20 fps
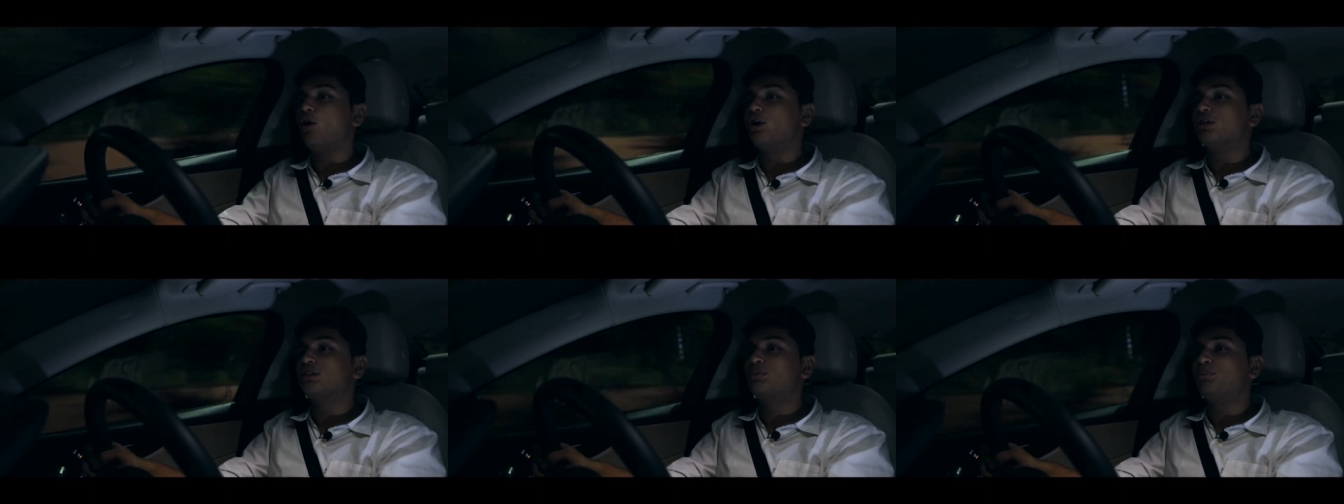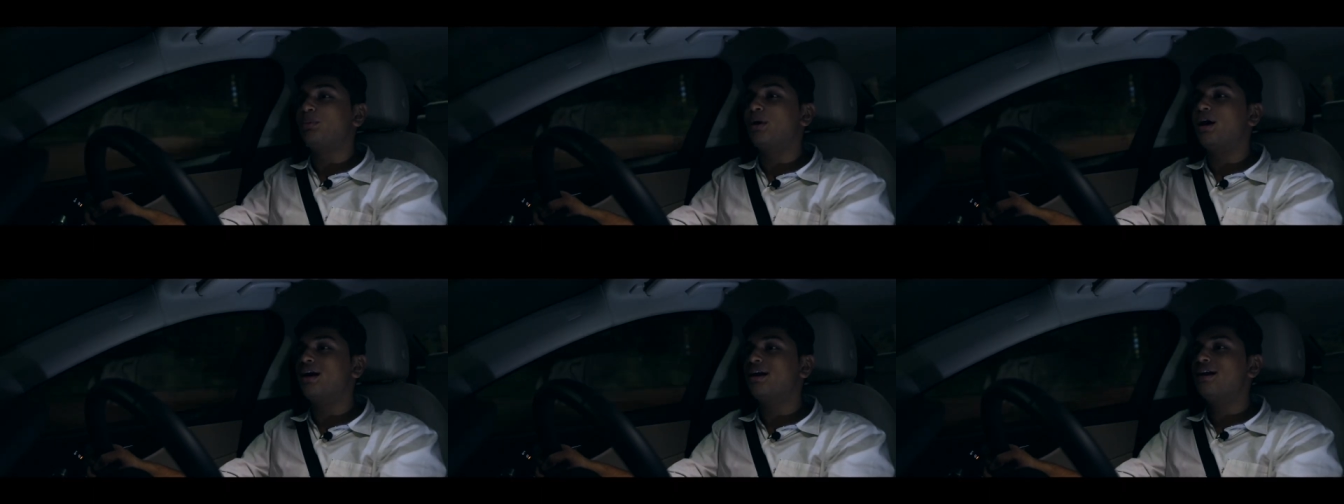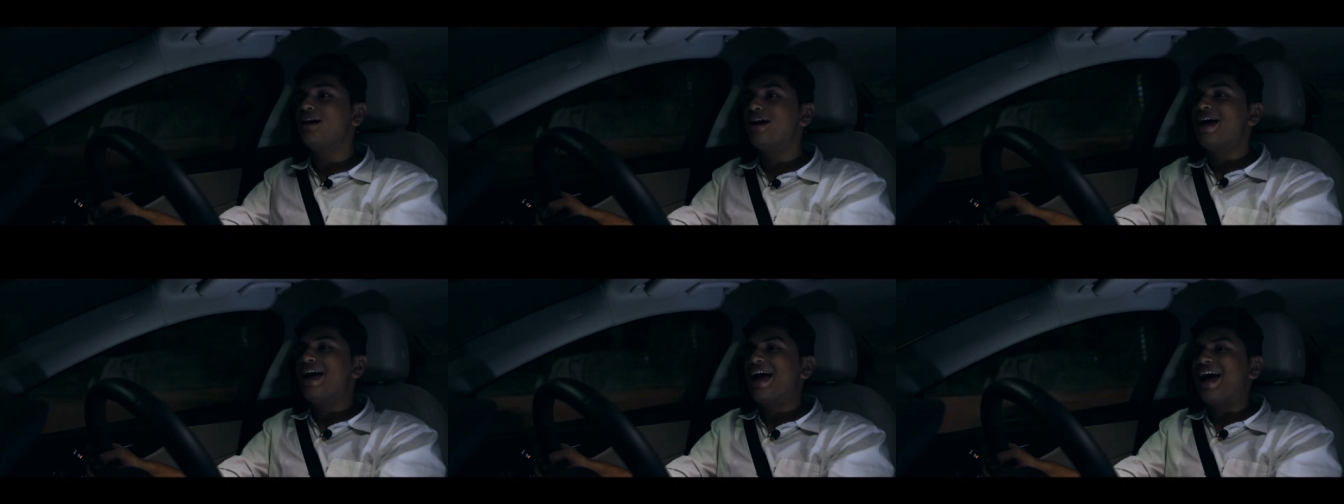
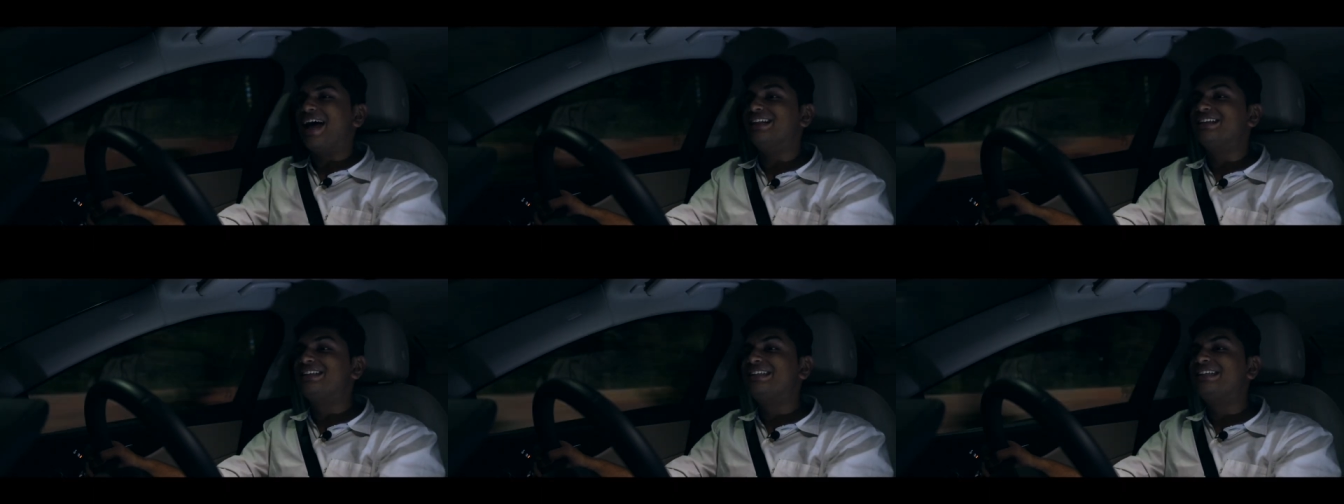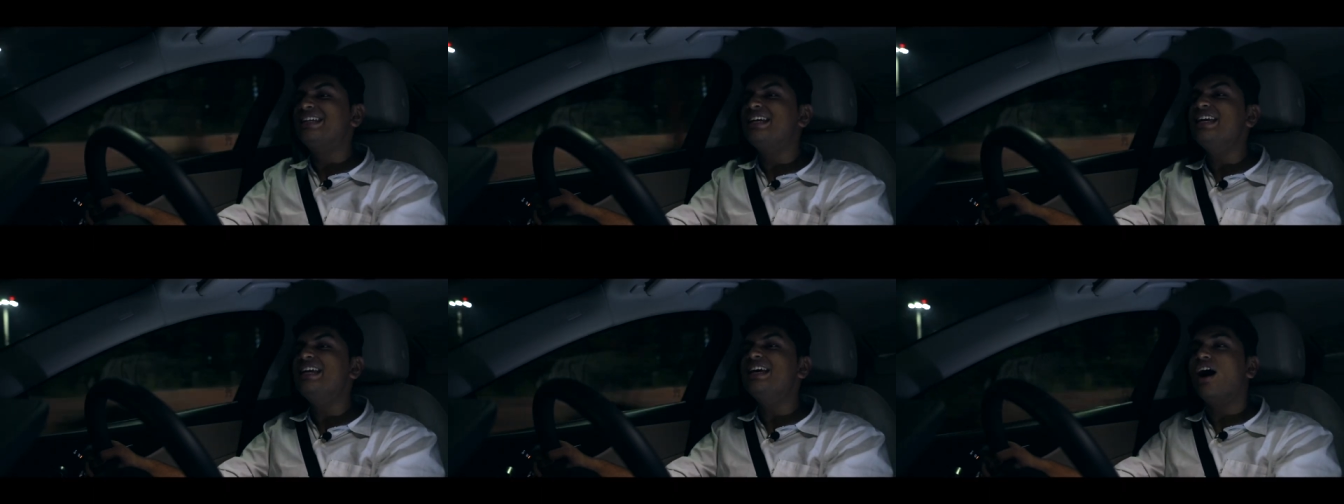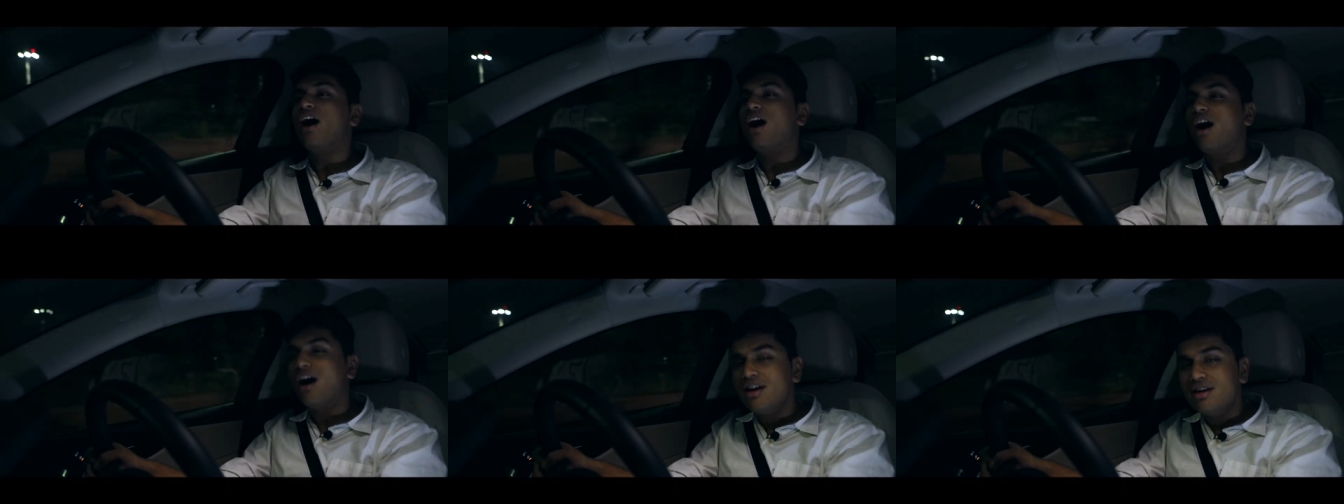horsepower and three
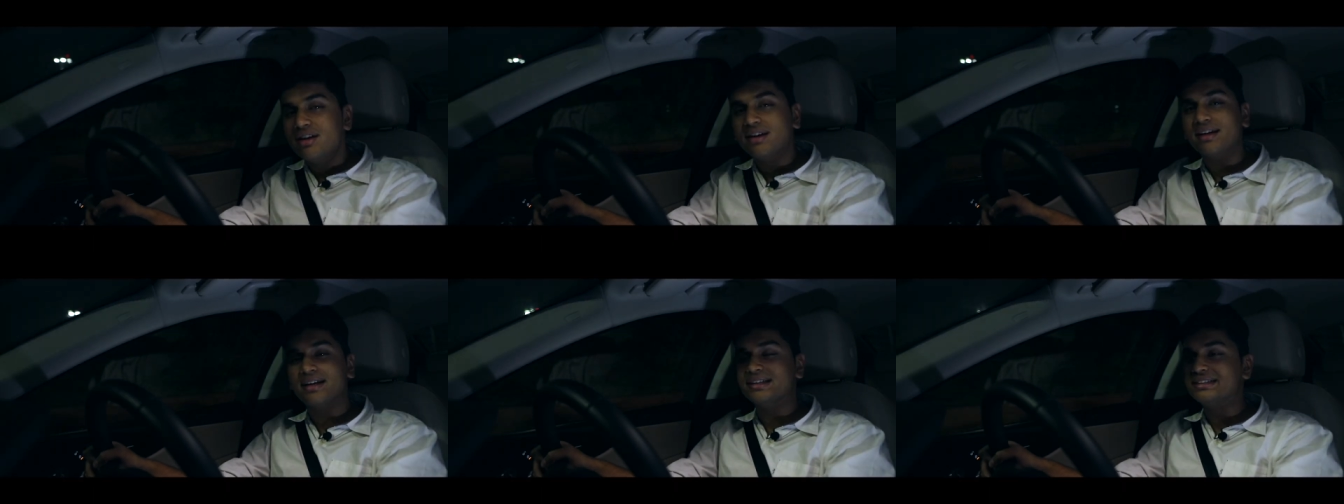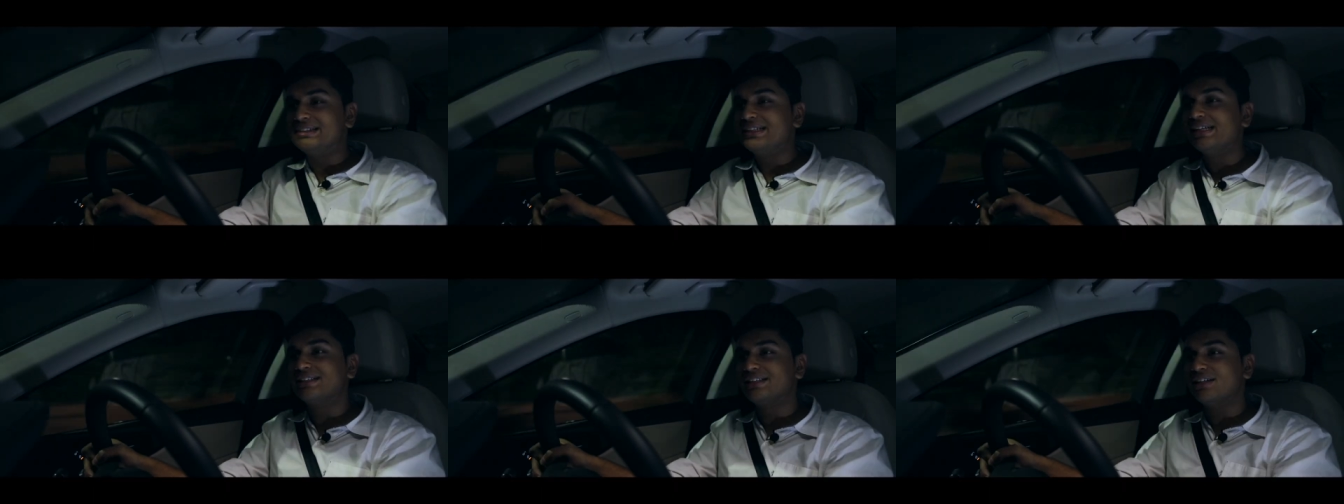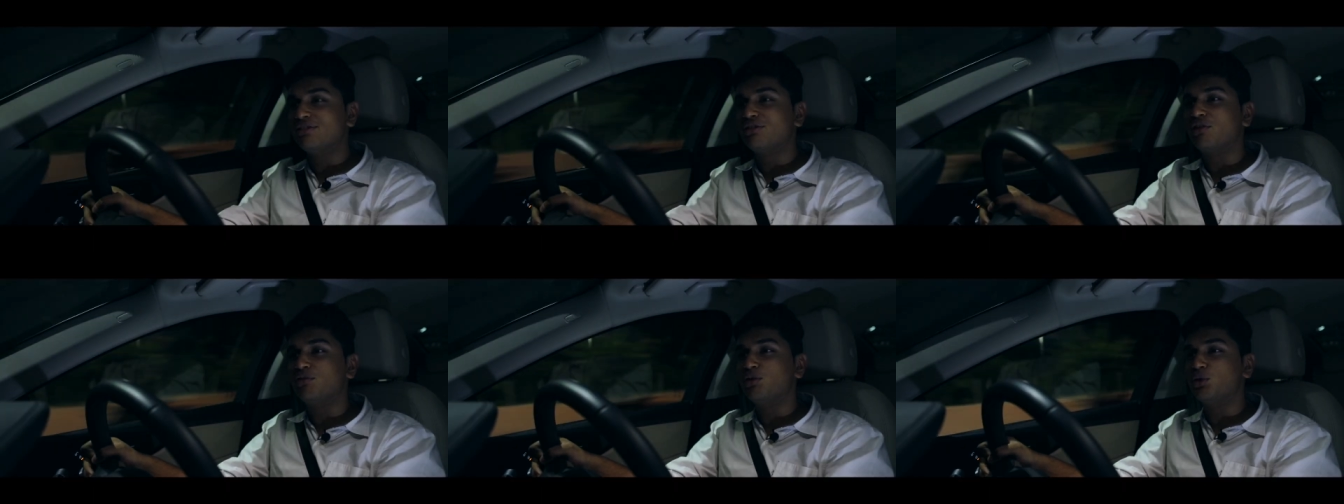hundred
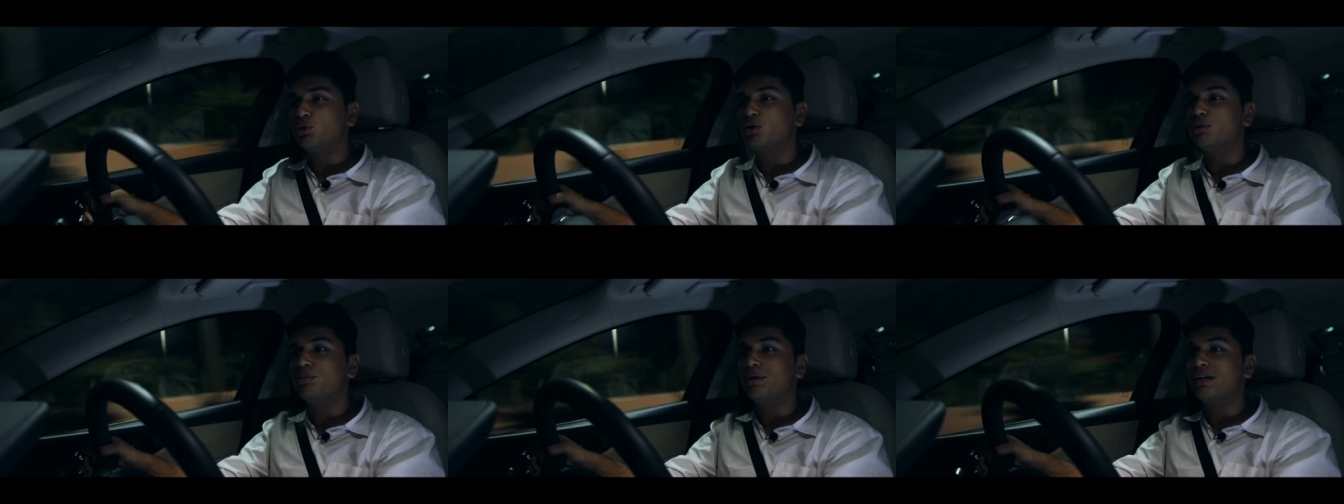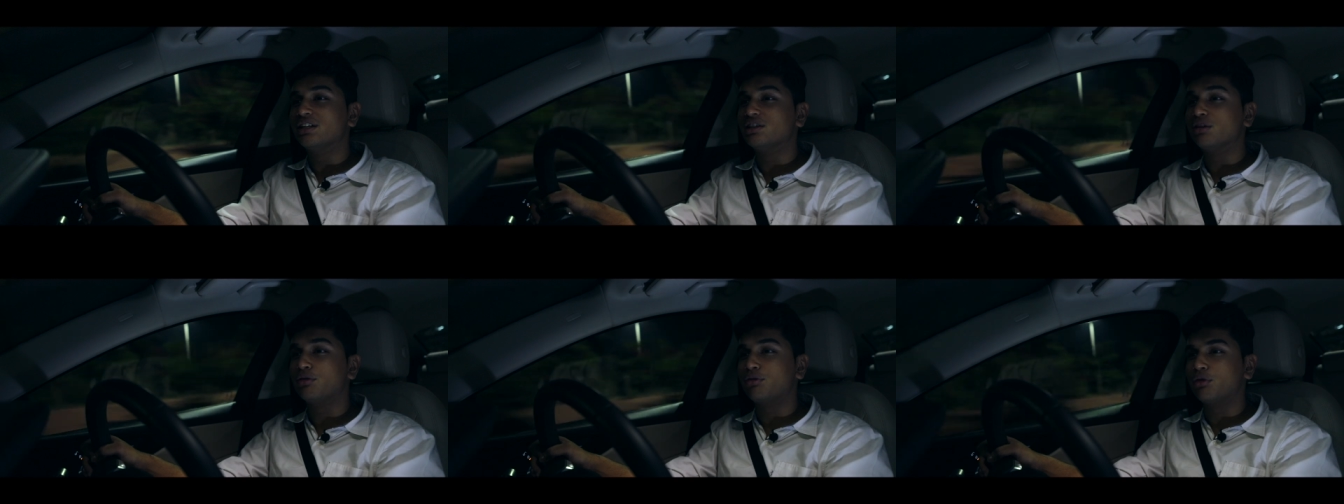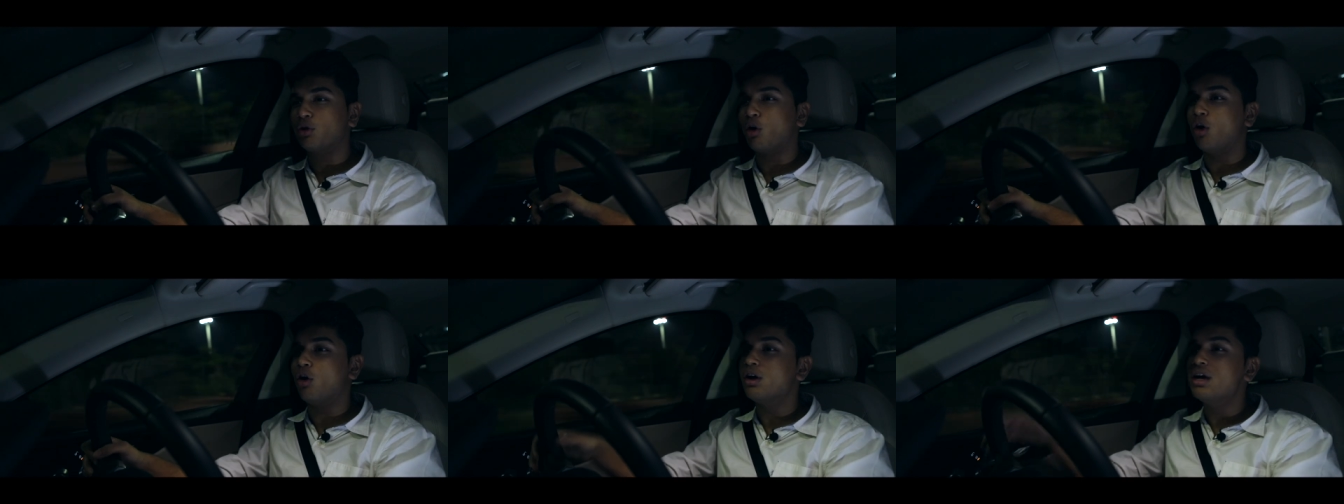sixty-five newton meters
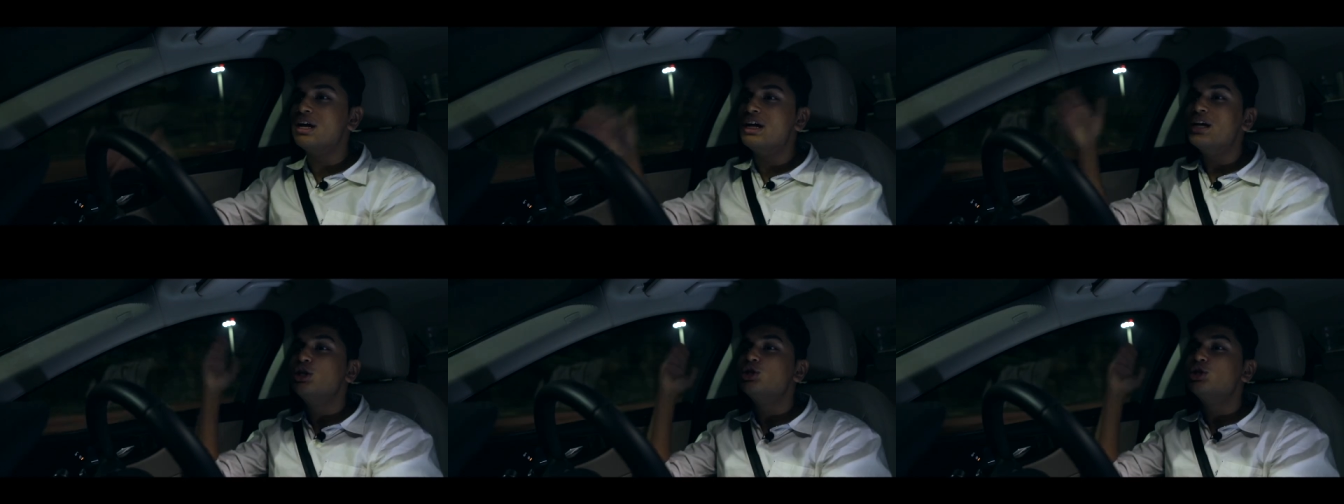of torque